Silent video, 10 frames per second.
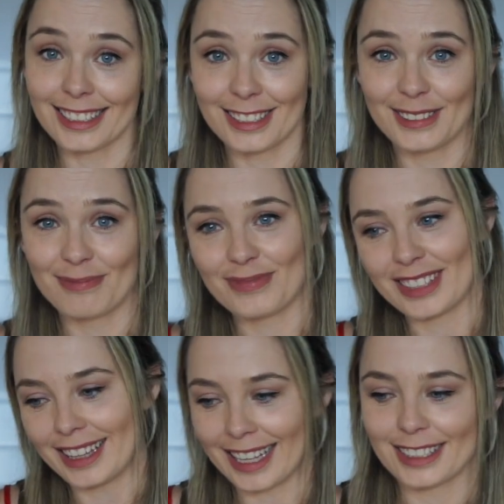is.
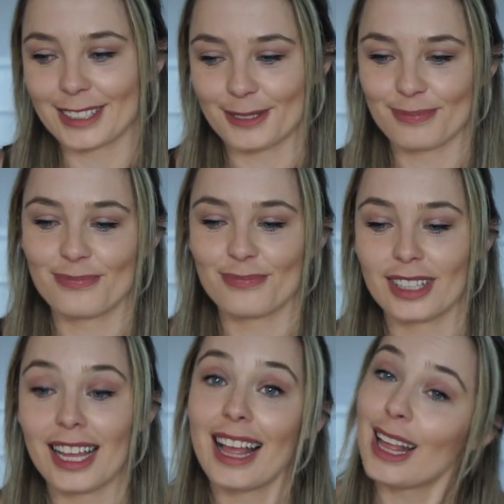And that's
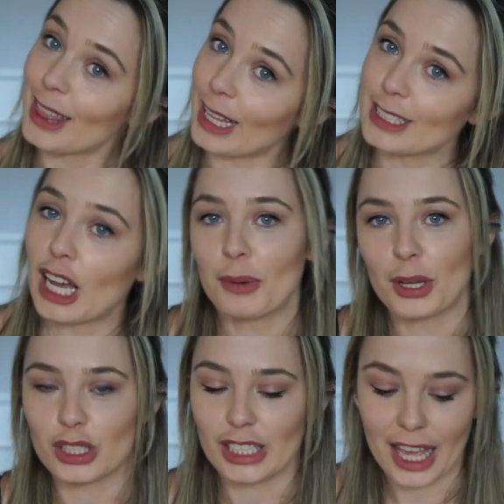how we
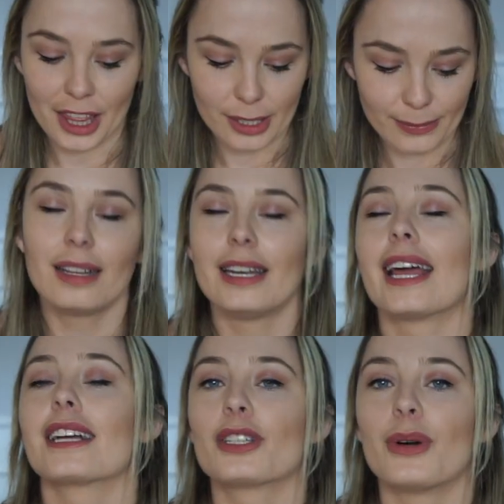got together.
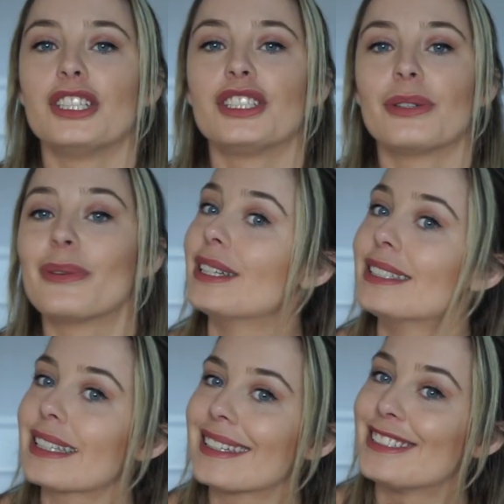Next question
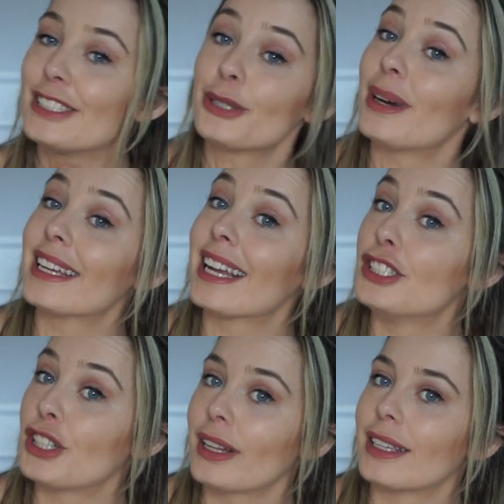was, do I
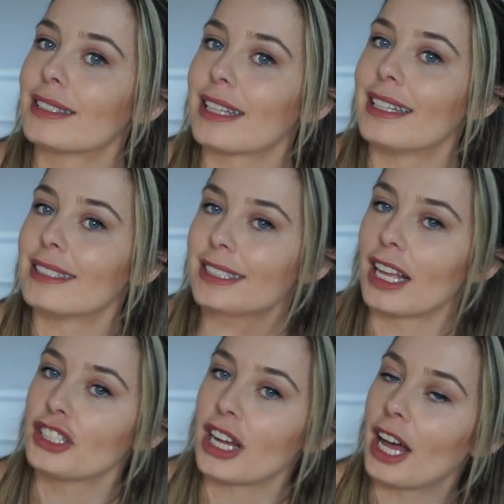get jealous and/
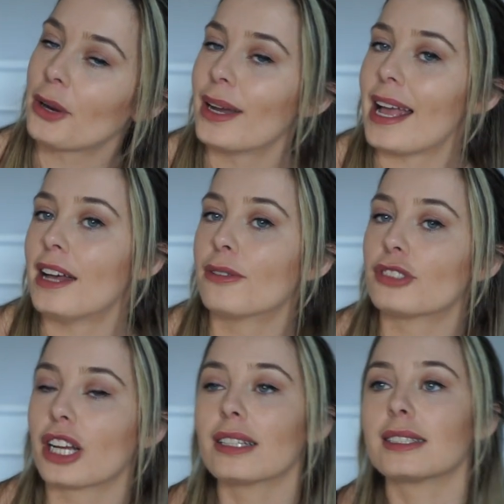how do I handle
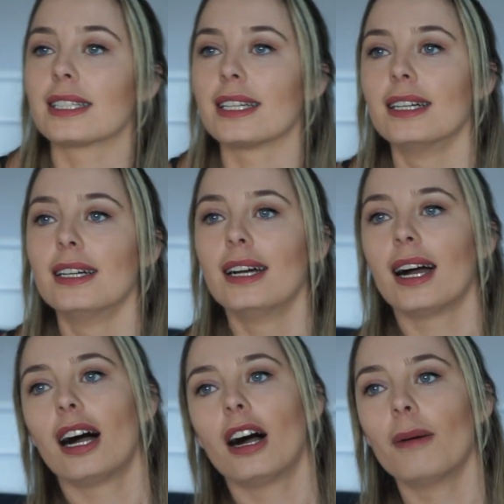jealousy?
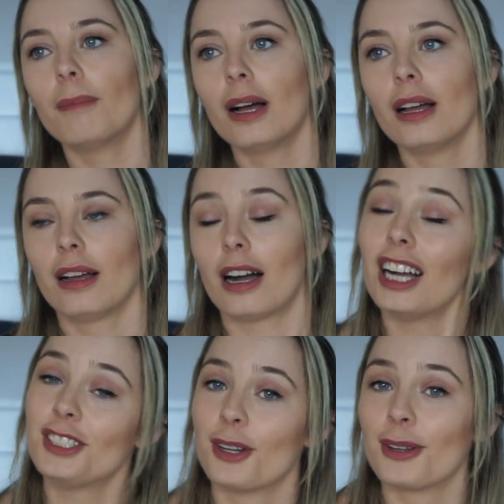I
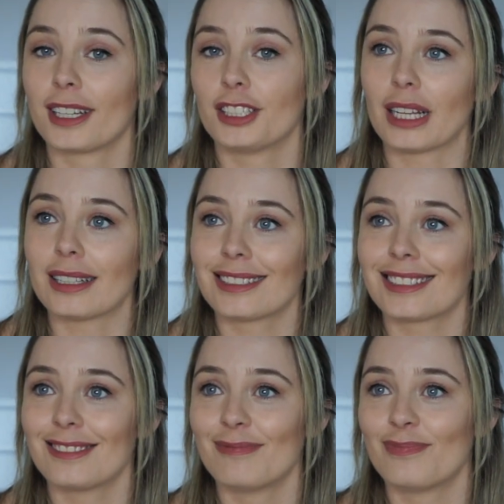don't get
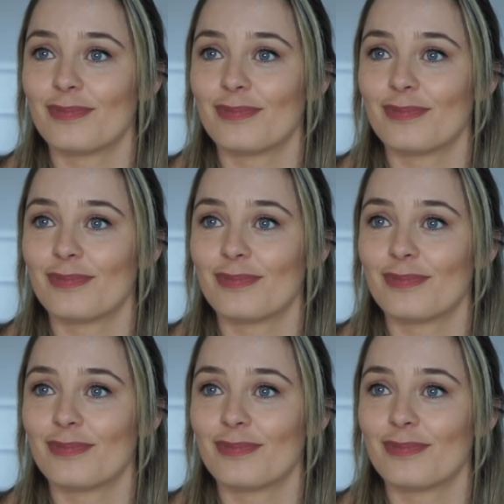jealous.